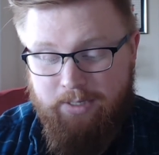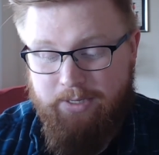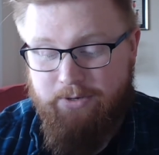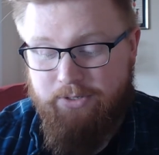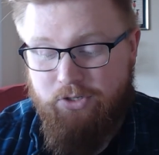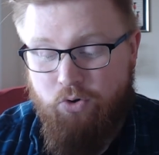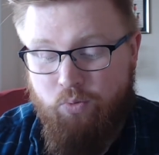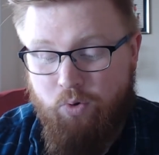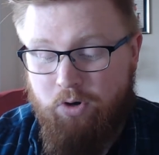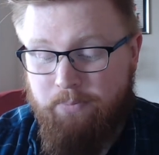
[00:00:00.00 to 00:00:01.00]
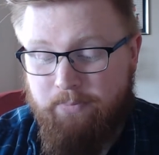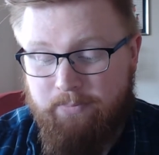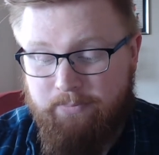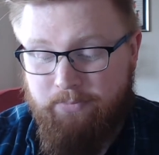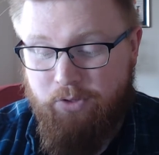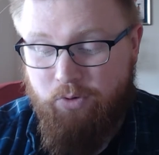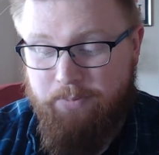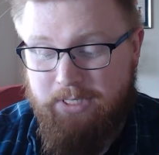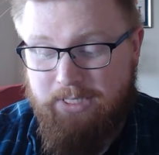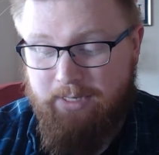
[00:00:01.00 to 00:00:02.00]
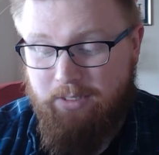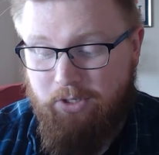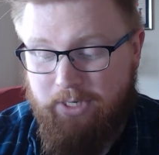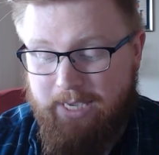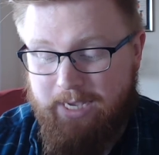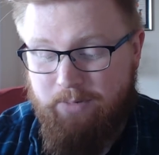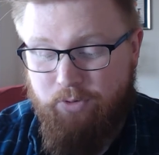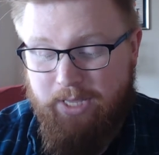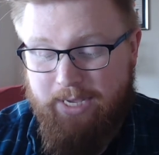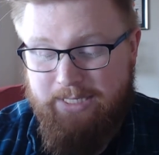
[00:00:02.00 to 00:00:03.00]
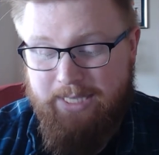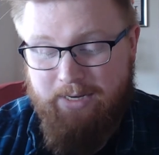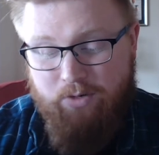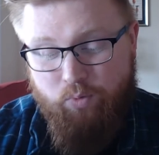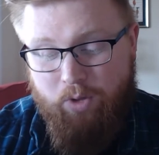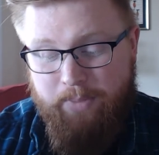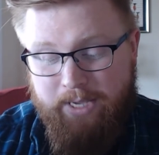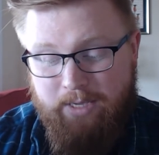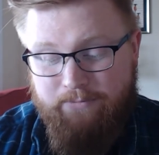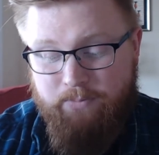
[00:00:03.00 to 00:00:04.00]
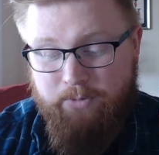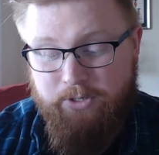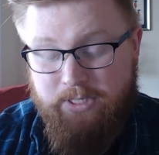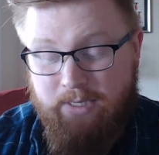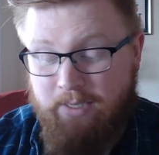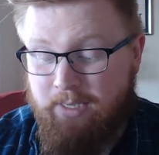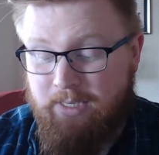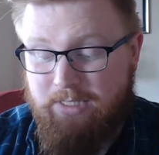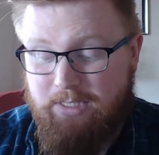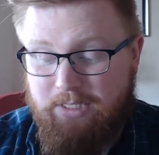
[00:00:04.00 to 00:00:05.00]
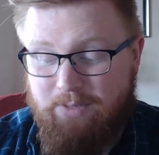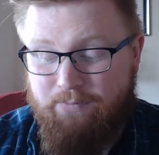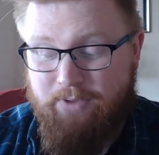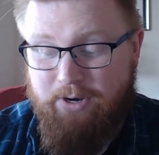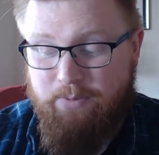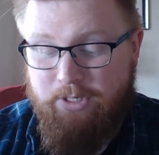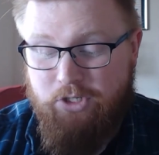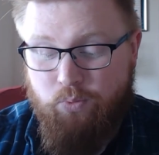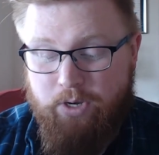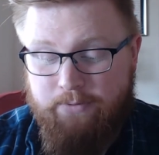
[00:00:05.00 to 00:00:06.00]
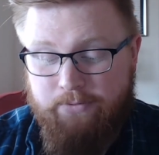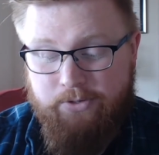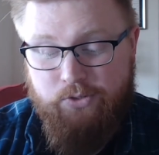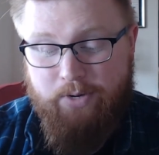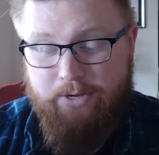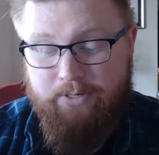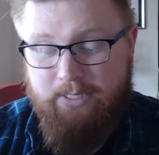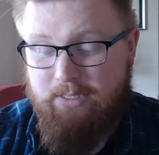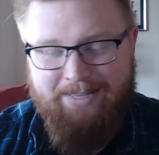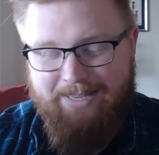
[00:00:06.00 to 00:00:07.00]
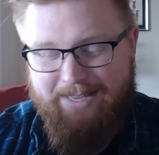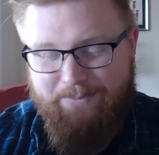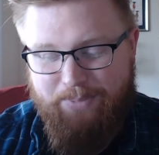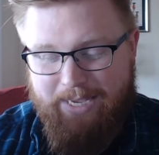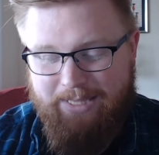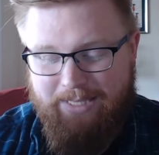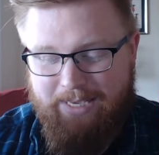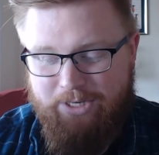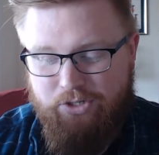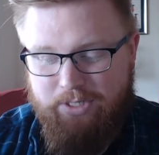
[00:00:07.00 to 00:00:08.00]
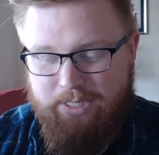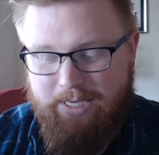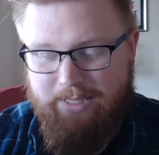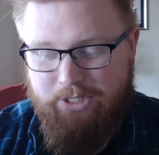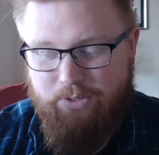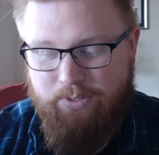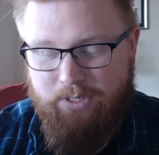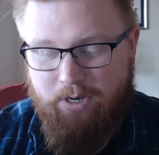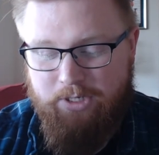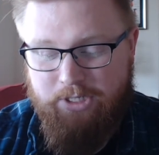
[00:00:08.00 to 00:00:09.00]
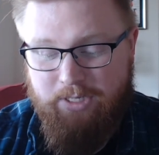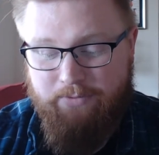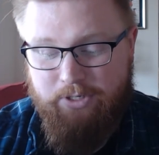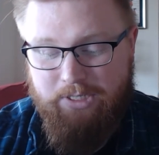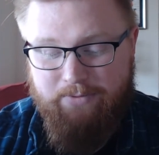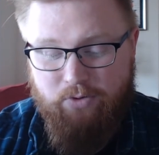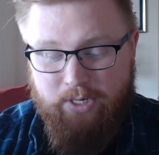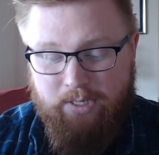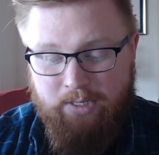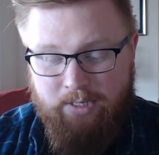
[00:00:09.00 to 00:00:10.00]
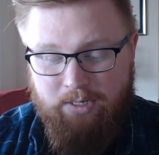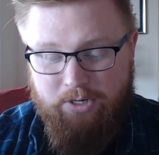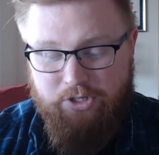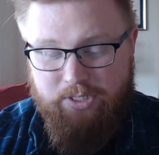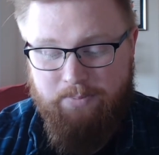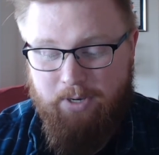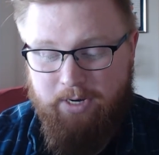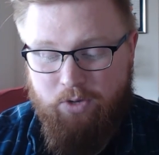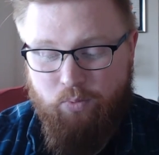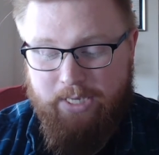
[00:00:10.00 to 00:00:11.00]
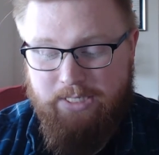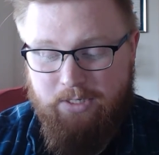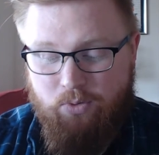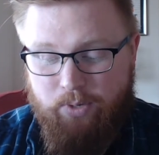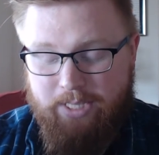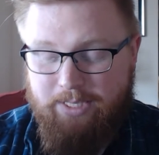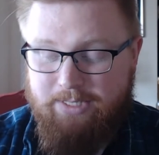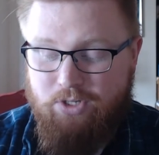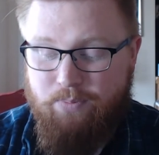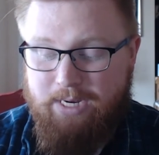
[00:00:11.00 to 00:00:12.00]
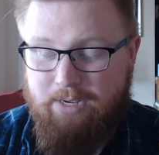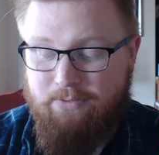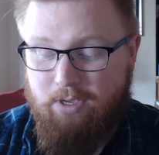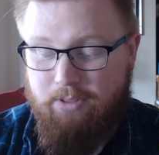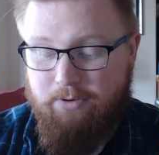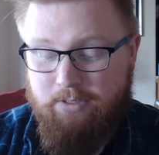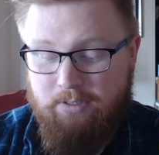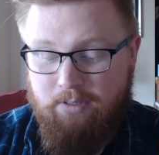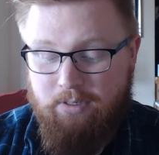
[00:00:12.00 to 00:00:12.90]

"You're so warm," the woman said, looking at him with eyes that, while begging for mercy, still seemed very much aware of their surroundings. It pained the angel to think that she was conscious of her suffering, not just a body wasting away like so many of the others.